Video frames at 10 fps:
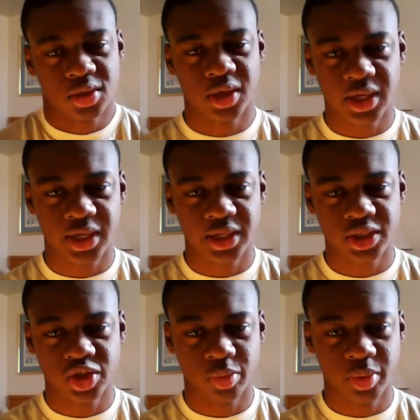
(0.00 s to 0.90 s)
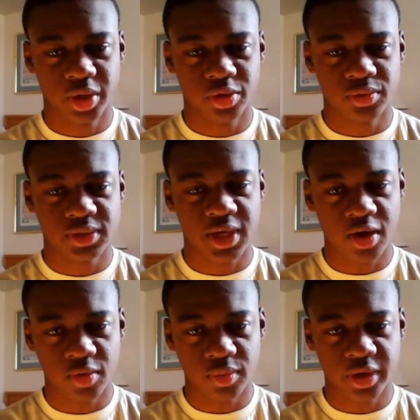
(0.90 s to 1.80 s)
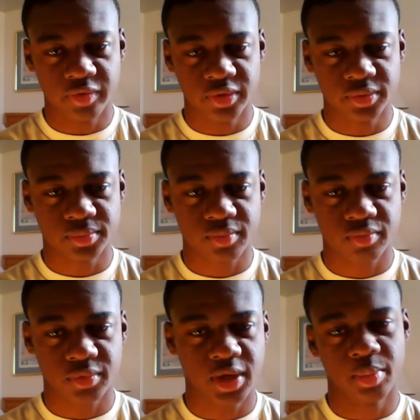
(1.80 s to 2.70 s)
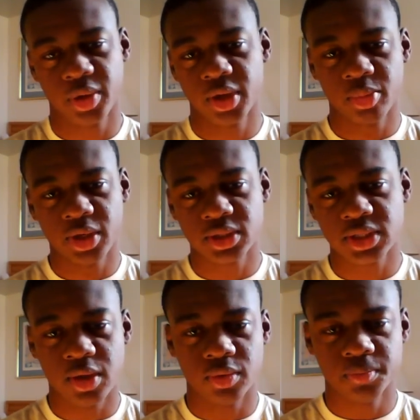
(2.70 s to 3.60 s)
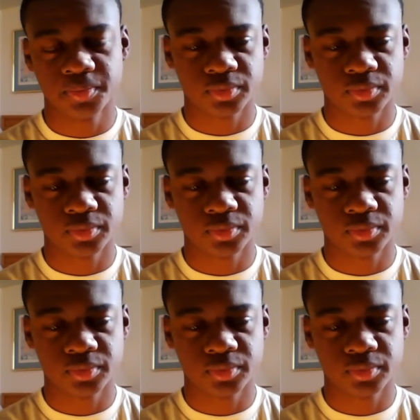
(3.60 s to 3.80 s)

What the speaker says: I guess you could bring your own towel, whatever. Yeah, bring a towel.